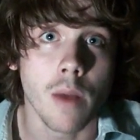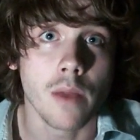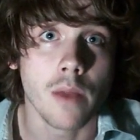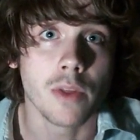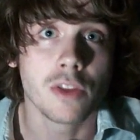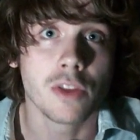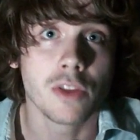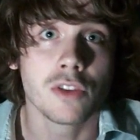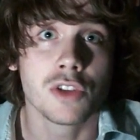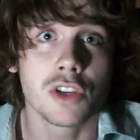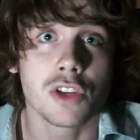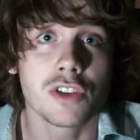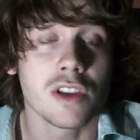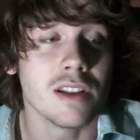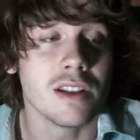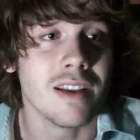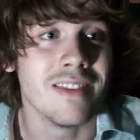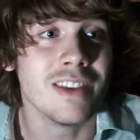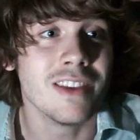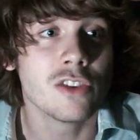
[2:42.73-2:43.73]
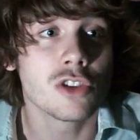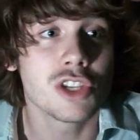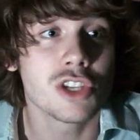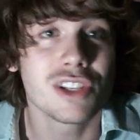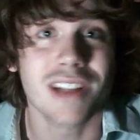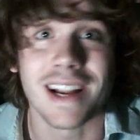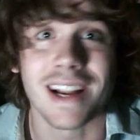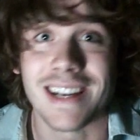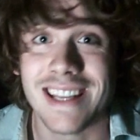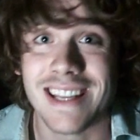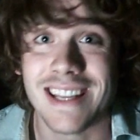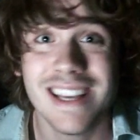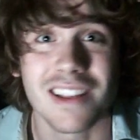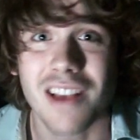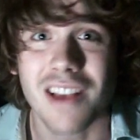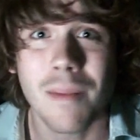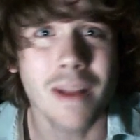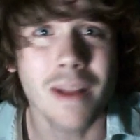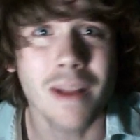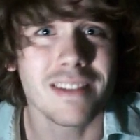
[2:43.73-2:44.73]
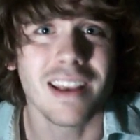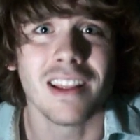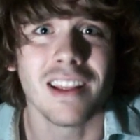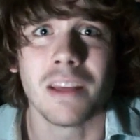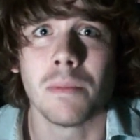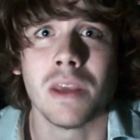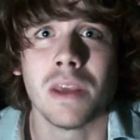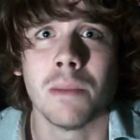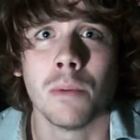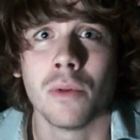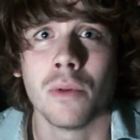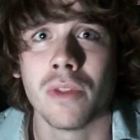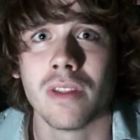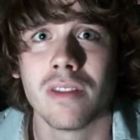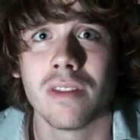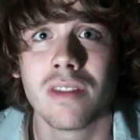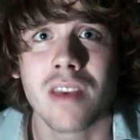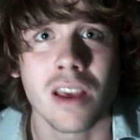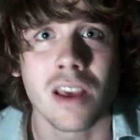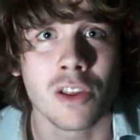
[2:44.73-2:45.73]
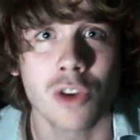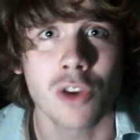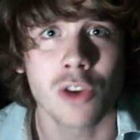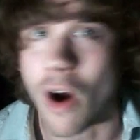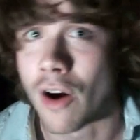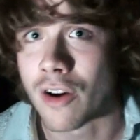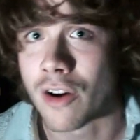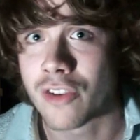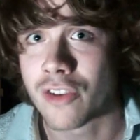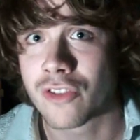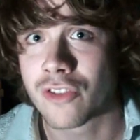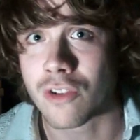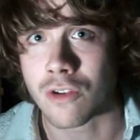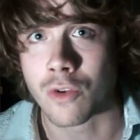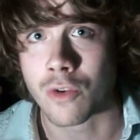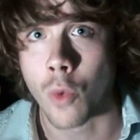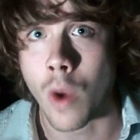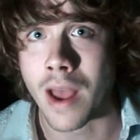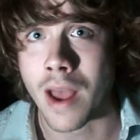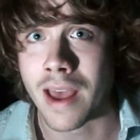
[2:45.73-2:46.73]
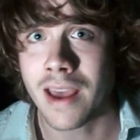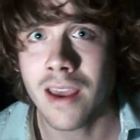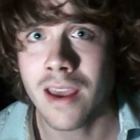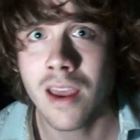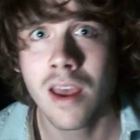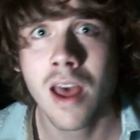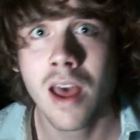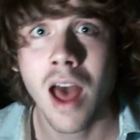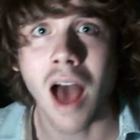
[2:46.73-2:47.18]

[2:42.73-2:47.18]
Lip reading: These are just ideas. I'm not telling people that things are a certain way.